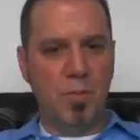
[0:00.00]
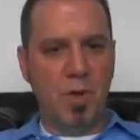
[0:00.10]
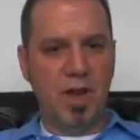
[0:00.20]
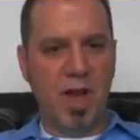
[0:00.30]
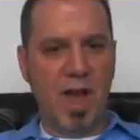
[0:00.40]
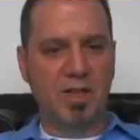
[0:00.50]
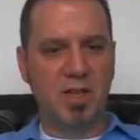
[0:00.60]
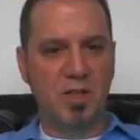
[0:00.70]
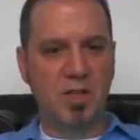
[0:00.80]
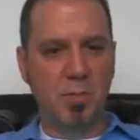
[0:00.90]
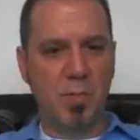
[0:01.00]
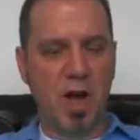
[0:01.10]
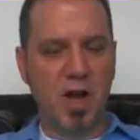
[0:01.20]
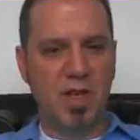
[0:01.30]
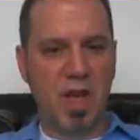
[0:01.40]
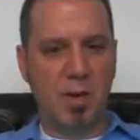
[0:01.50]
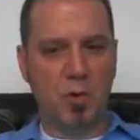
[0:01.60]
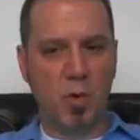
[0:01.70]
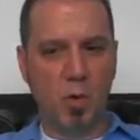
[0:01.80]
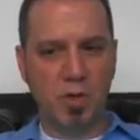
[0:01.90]
how to access your MindTap
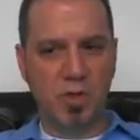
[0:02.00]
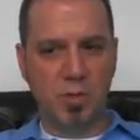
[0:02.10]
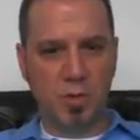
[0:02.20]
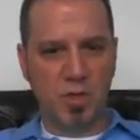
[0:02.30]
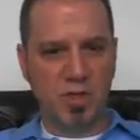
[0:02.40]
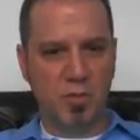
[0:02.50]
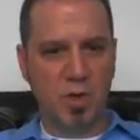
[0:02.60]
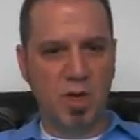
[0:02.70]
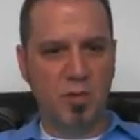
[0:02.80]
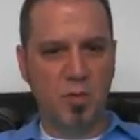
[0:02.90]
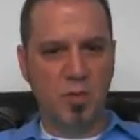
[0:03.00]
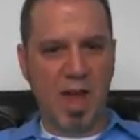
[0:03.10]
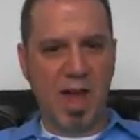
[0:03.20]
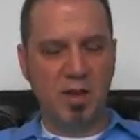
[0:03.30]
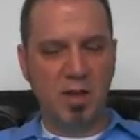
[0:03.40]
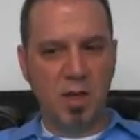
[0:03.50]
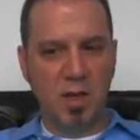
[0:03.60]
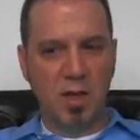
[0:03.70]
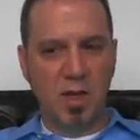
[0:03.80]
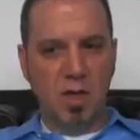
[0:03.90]
course. Please read through that.
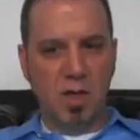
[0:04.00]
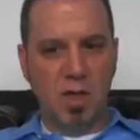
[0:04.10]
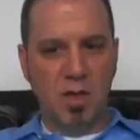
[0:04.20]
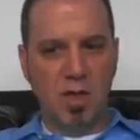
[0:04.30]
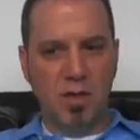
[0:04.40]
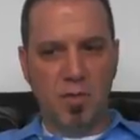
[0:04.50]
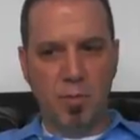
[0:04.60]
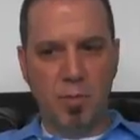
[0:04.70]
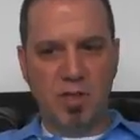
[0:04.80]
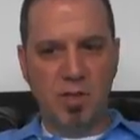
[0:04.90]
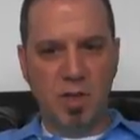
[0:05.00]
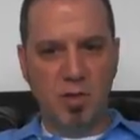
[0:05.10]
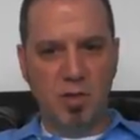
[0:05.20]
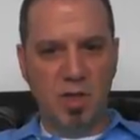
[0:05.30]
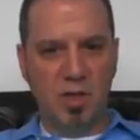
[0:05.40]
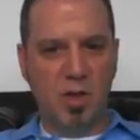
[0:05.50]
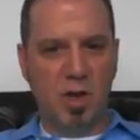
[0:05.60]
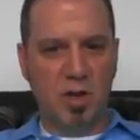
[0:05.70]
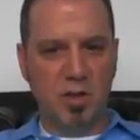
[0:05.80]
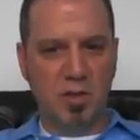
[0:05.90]
The information that you need to
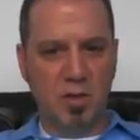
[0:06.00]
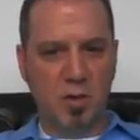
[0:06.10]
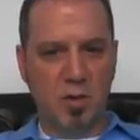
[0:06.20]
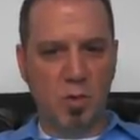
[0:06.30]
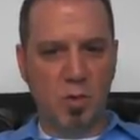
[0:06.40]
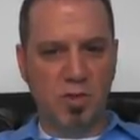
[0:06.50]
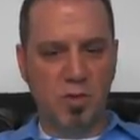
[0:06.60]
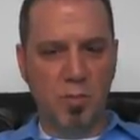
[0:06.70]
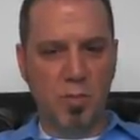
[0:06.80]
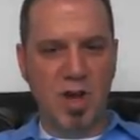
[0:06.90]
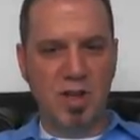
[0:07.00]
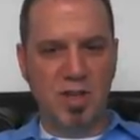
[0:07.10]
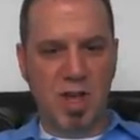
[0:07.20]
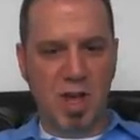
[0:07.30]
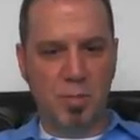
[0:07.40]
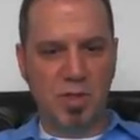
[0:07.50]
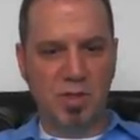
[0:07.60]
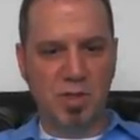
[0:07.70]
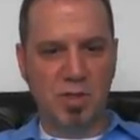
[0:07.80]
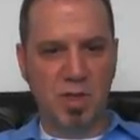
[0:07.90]
log into the course through MindTap is
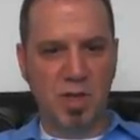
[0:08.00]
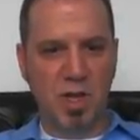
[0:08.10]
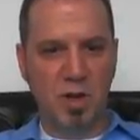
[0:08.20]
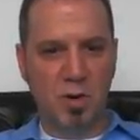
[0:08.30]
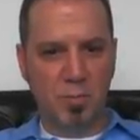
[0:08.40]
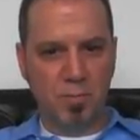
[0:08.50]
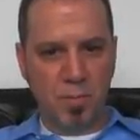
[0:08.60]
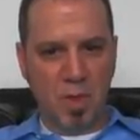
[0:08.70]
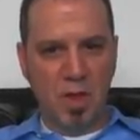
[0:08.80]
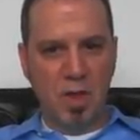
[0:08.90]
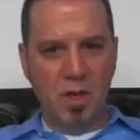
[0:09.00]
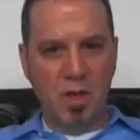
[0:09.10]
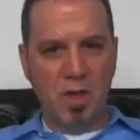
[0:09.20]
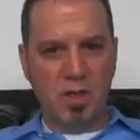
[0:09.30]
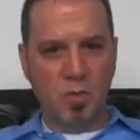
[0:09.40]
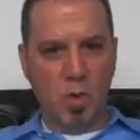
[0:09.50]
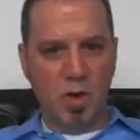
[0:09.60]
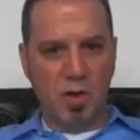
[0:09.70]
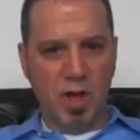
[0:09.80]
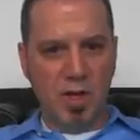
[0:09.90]
listed here, as
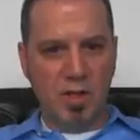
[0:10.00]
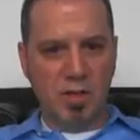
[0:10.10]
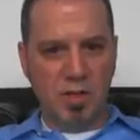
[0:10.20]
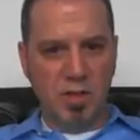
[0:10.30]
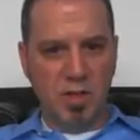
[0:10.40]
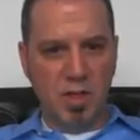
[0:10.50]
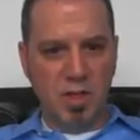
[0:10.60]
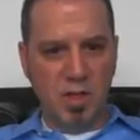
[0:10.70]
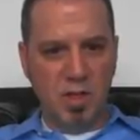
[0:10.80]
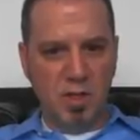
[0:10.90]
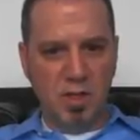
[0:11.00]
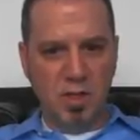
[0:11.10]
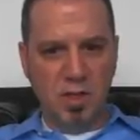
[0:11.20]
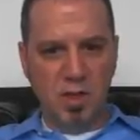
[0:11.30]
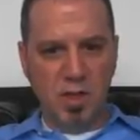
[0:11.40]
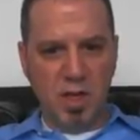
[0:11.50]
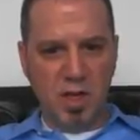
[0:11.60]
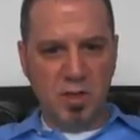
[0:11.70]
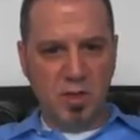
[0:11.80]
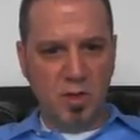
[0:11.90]
well as the
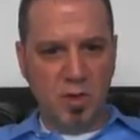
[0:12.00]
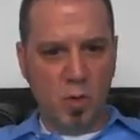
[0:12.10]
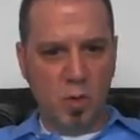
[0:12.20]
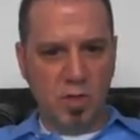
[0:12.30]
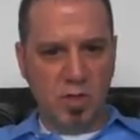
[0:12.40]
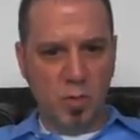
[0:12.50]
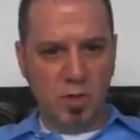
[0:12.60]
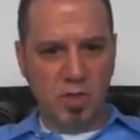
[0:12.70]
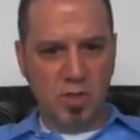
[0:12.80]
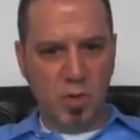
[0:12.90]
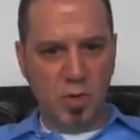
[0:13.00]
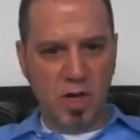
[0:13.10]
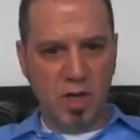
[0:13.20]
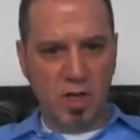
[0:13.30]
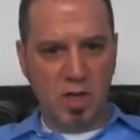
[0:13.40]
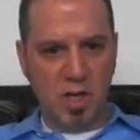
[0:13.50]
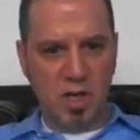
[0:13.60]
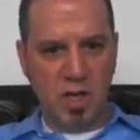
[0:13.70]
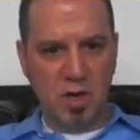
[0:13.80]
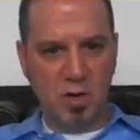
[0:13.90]
link to the course, which is right
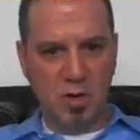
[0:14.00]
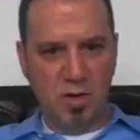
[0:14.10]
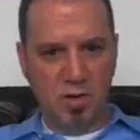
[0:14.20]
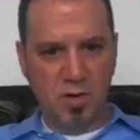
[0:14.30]
here.